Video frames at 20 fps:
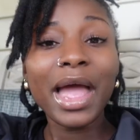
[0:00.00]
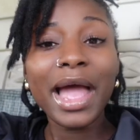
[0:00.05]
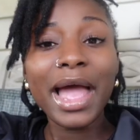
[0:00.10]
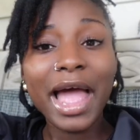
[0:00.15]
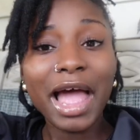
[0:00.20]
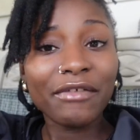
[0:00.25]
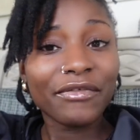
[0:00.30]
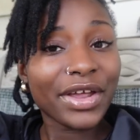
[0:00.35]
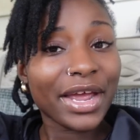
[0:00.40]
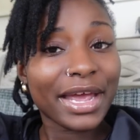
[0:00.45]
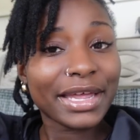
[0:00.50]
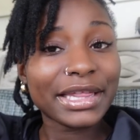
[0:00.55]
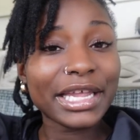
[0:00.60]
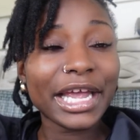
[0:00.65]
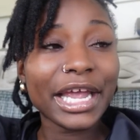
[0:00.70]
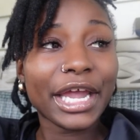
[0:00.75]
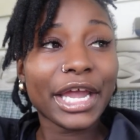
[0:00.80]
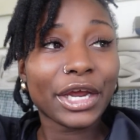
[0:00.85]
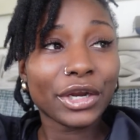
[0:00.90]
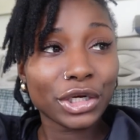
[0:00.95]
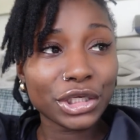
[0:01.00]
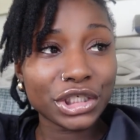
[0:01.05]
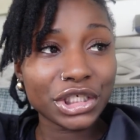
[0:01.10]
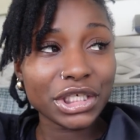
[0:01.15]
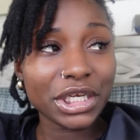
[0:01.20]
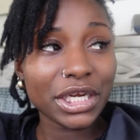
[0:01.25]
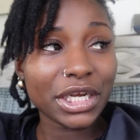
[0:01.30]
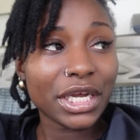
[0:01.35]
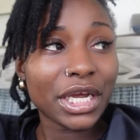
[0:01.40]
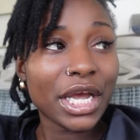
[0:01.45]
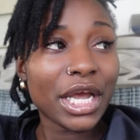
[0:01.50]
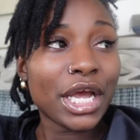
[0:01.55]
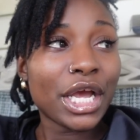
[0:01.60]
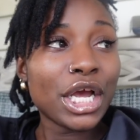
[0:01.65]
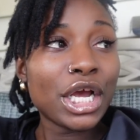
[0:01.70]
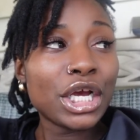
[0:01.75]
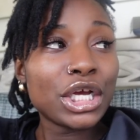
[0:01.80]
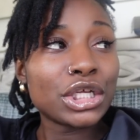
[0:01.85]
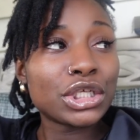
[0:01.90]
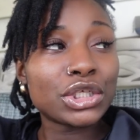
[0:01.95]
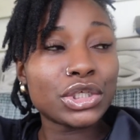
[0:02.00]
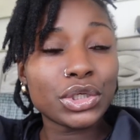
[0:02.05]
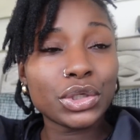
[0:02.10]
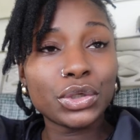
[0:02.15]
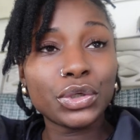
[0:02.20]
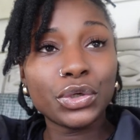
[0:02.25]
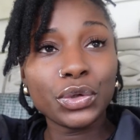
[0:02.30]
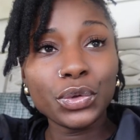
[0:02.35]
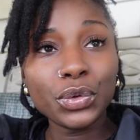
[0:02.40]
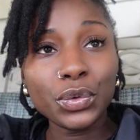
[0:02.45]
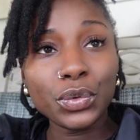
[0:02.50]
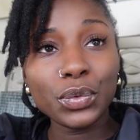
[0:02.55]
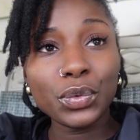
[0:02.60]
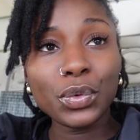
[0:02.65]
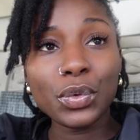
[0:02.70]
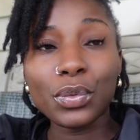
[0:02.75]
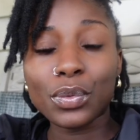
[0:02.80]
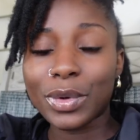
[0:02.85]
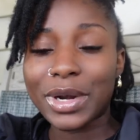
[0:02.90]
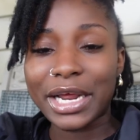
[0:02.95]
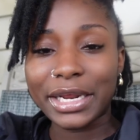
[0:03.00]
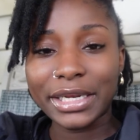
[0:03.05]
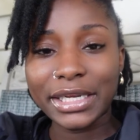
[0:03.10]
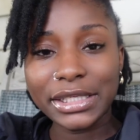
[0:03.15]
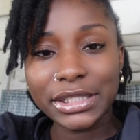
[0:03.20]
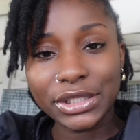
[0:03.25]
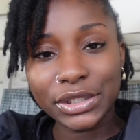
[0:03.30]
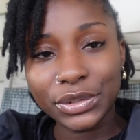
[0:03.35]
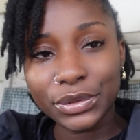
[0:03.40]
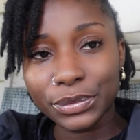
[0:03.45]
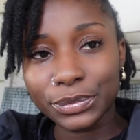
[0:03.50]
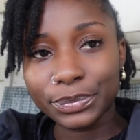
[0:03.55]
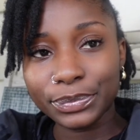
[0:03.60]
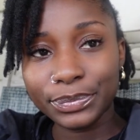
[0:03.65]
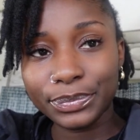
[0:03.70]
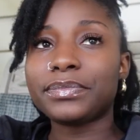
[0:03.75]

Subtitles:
I haven't had the energy to do what I need to do.